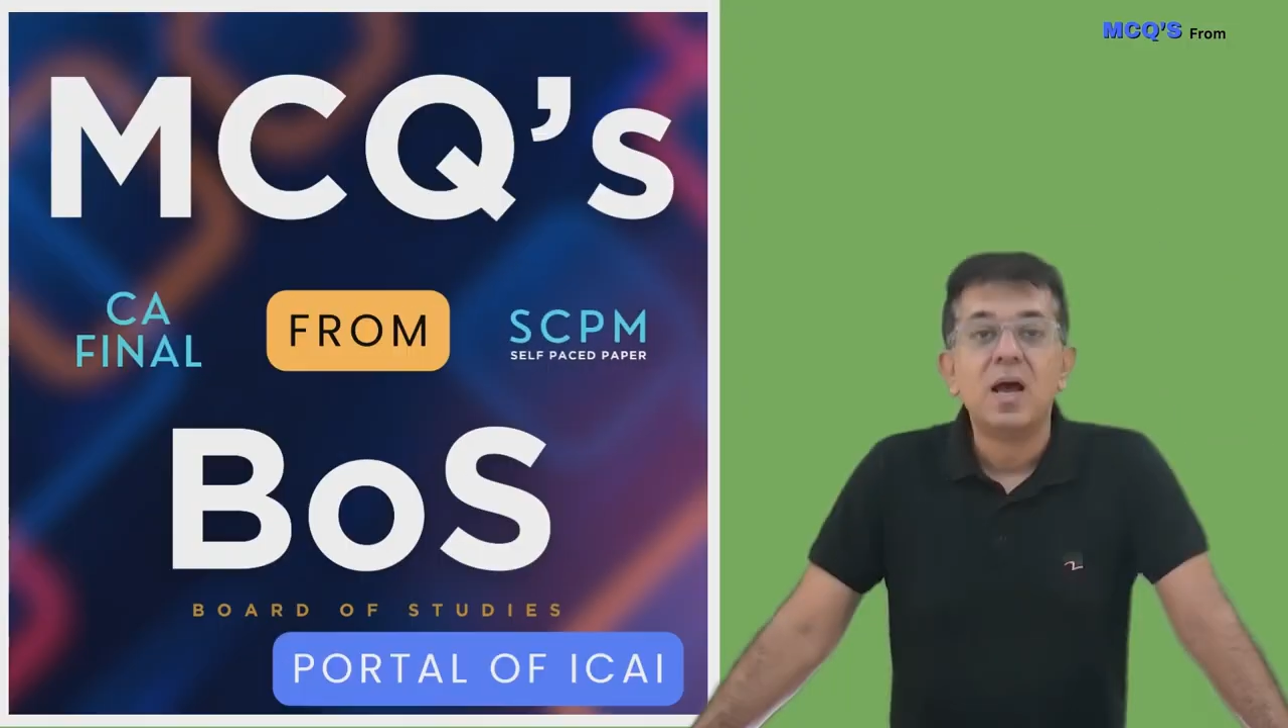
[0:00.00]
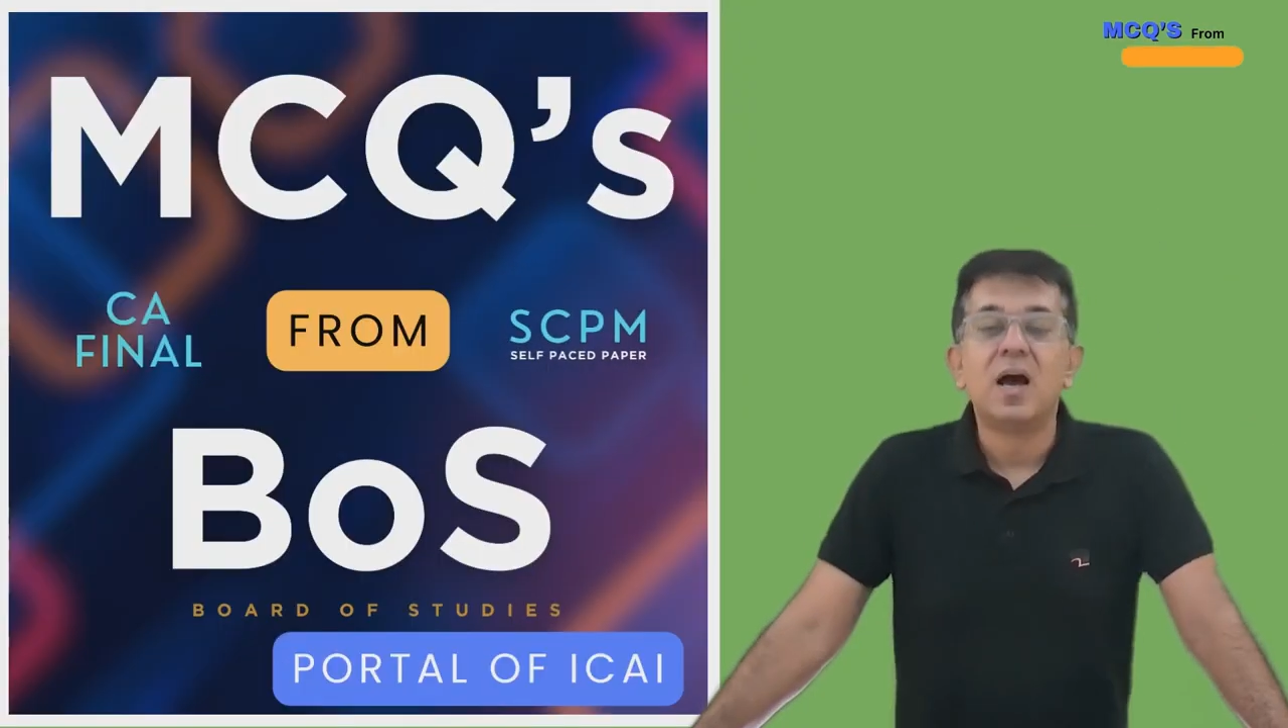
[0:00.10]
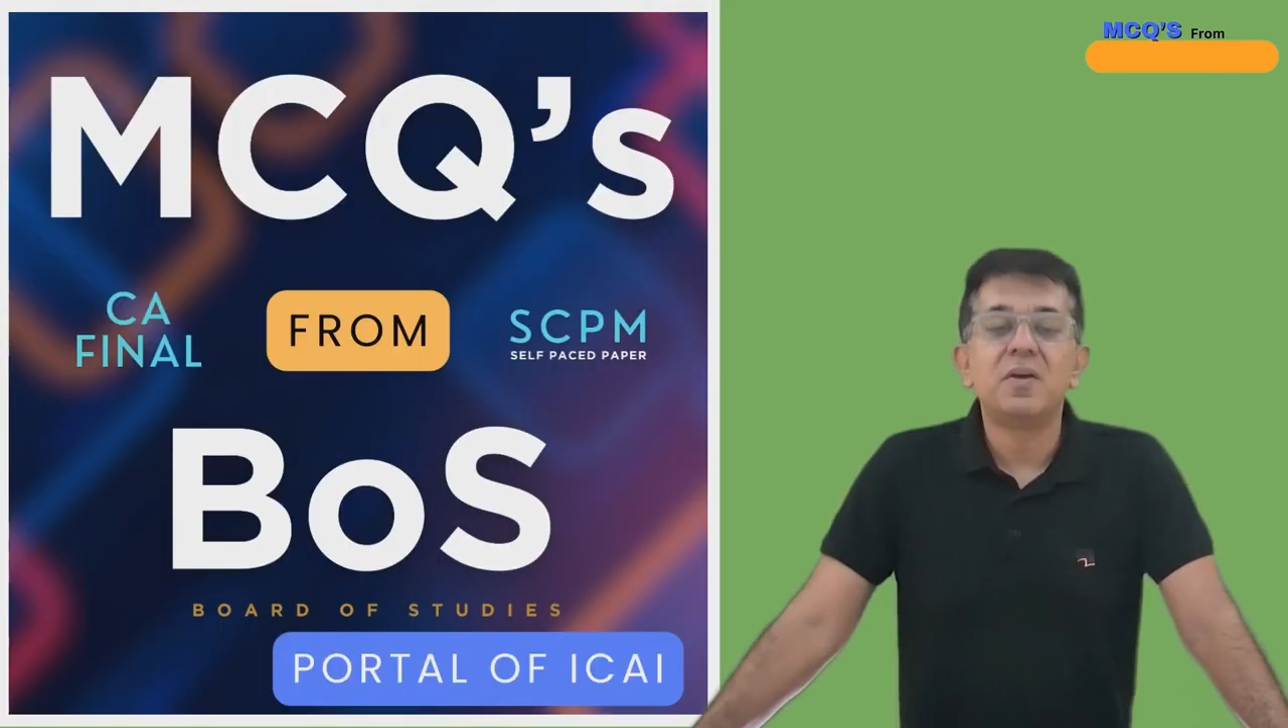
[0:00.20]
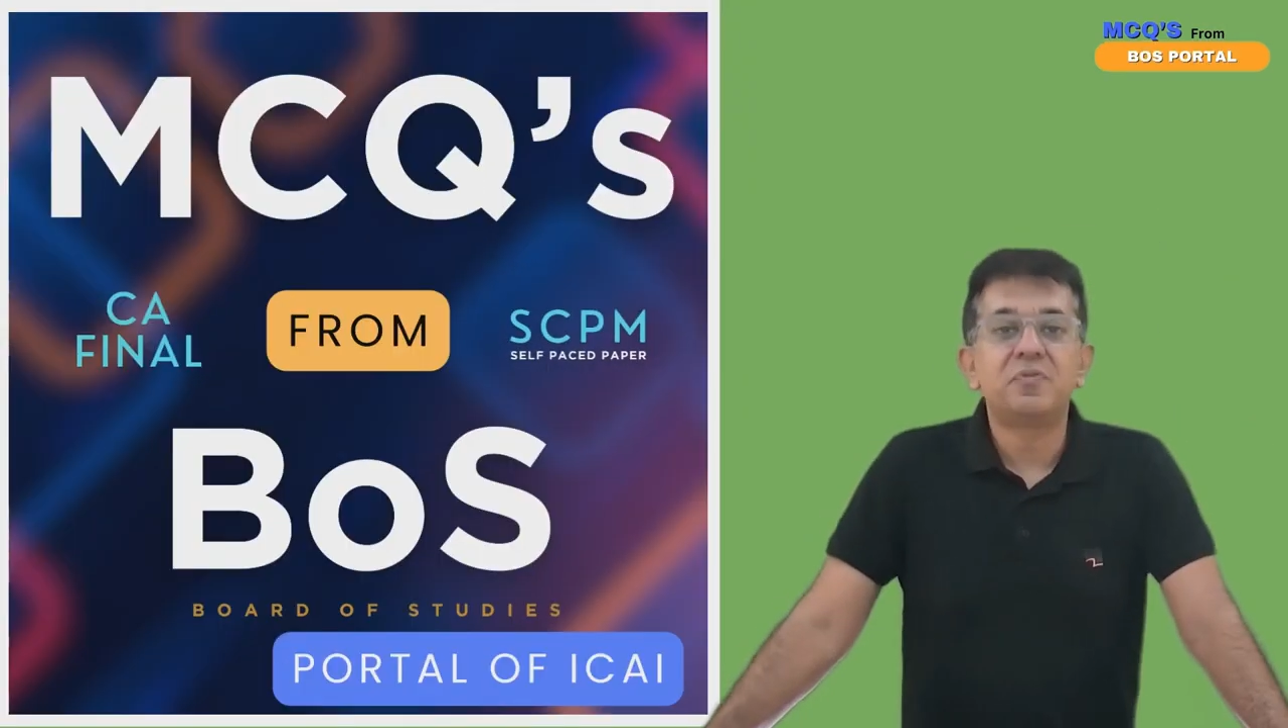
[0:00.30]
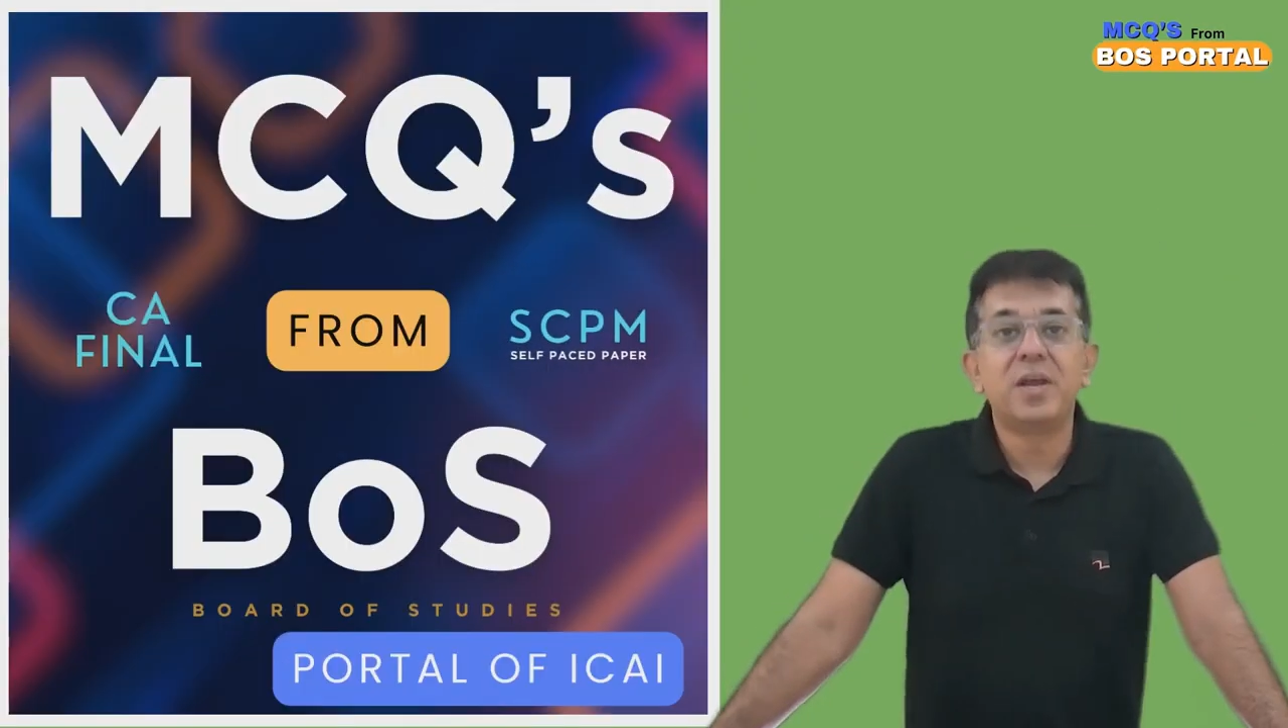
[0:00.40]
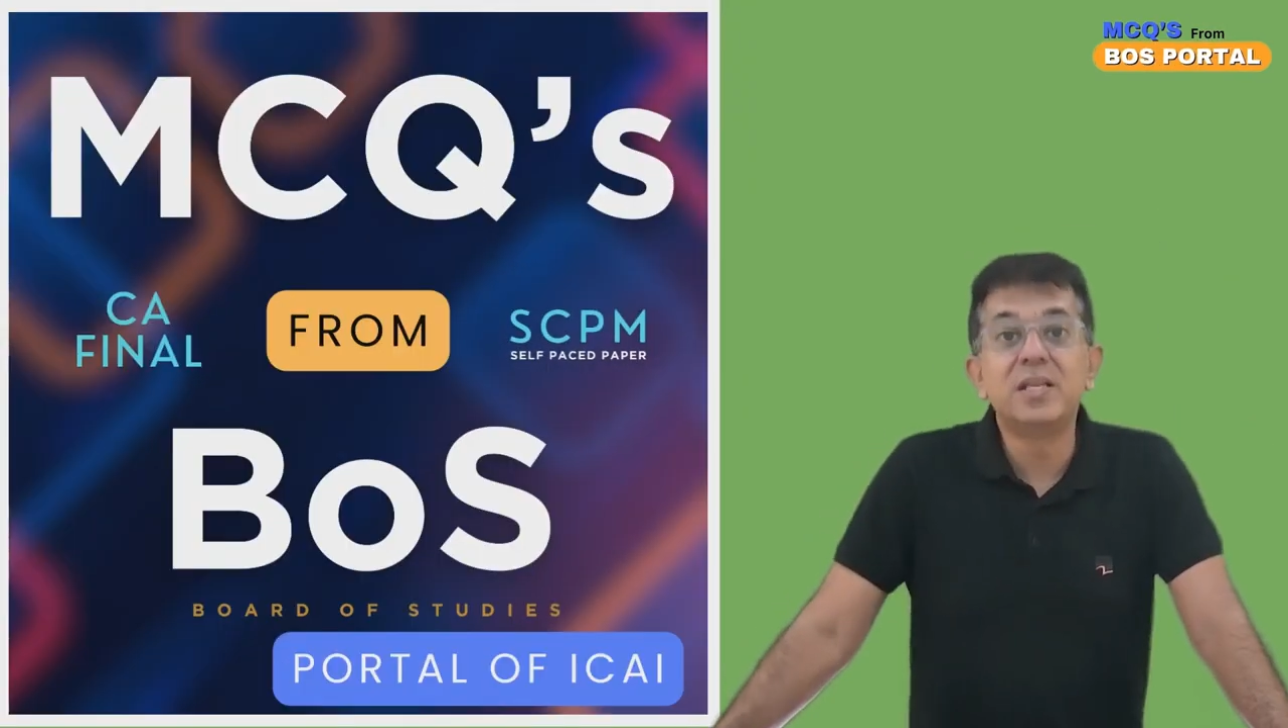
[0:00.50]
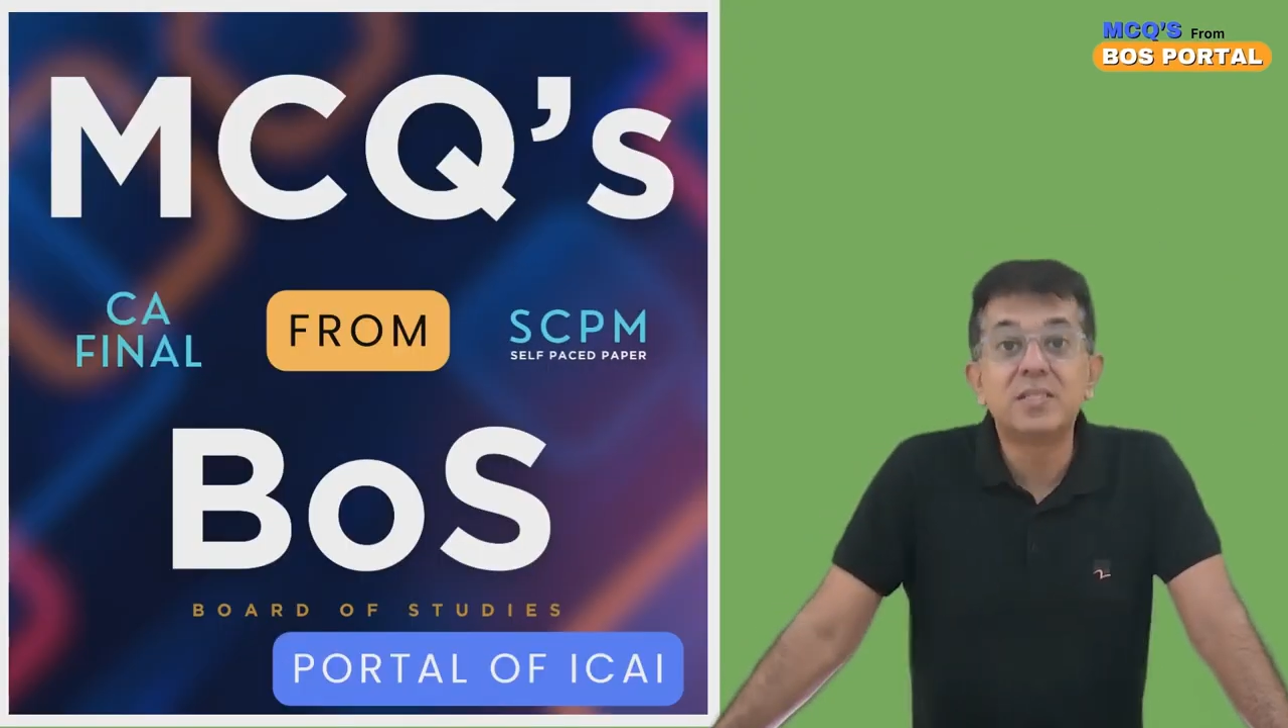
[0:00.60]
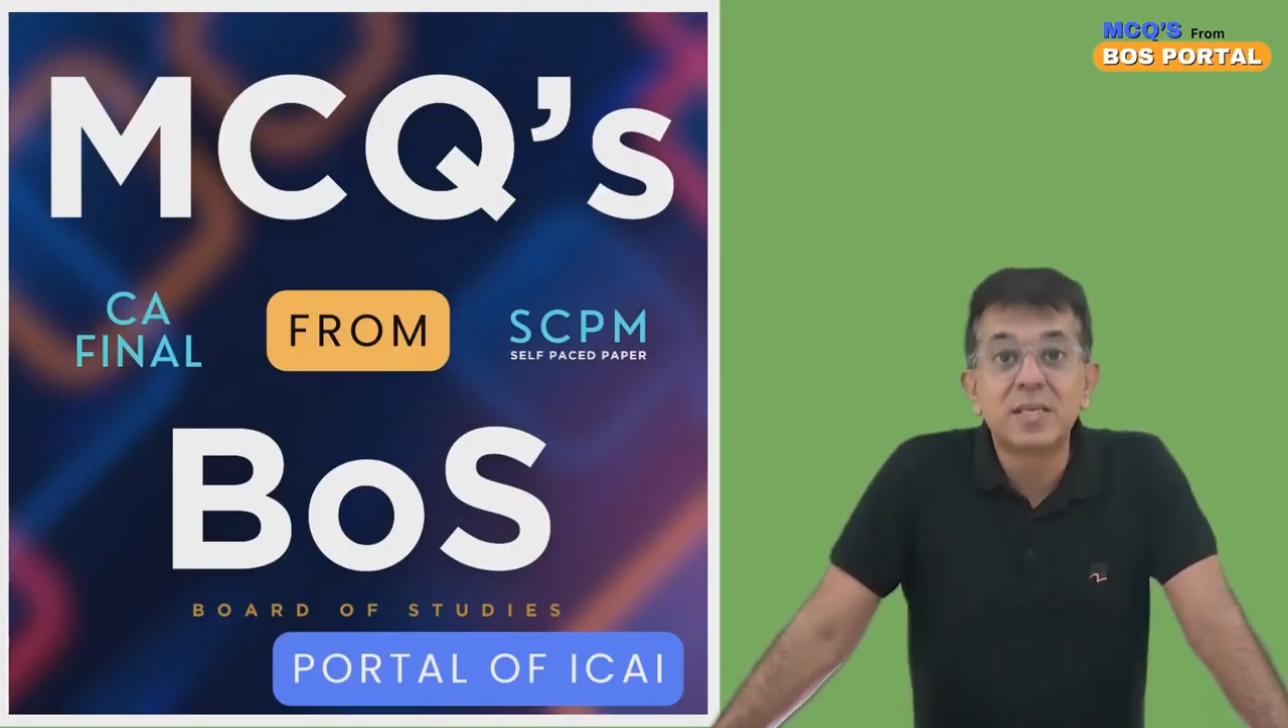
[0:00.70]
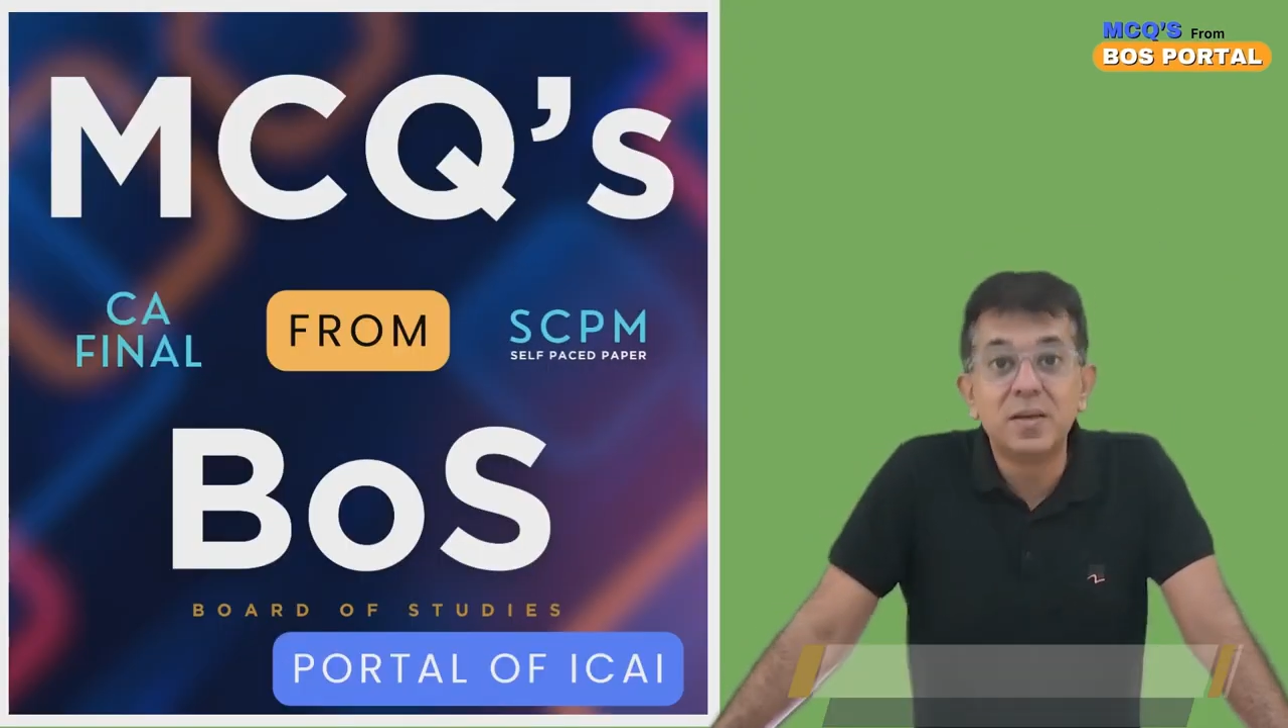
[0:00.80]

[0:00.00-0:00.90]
Hi friends,